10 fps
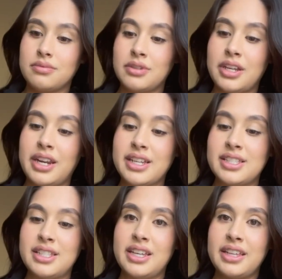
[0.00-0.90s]
The next
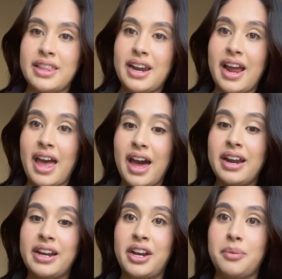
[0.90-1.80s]
thing that I had
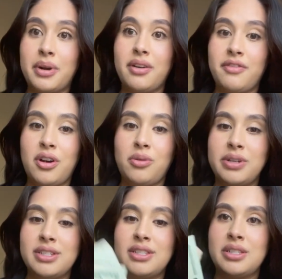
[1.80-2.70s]
in here, but it fell,
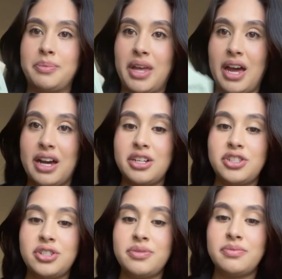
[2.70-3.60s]
was some
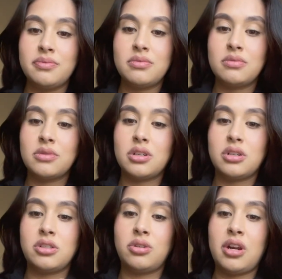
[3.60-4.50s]
cash,
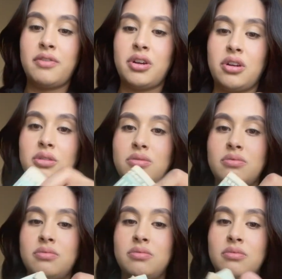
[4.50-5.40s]
because you never know.
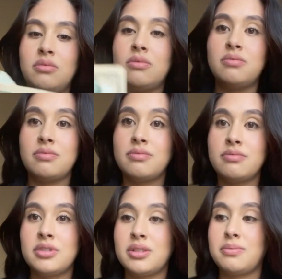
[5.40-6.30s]

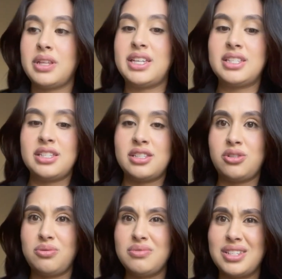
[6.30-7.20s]
Some places
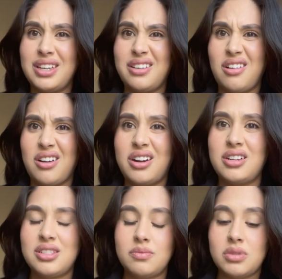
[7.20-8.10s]
don't take cards
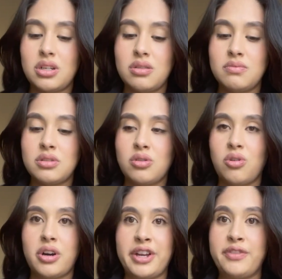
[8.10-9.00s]
sometimes,
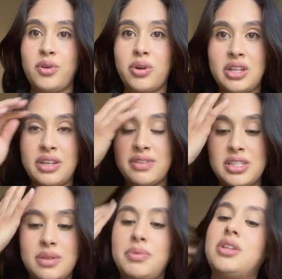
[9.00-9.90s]
or if you want to leave a
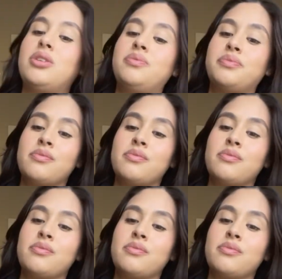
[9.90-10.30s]
tip, you know.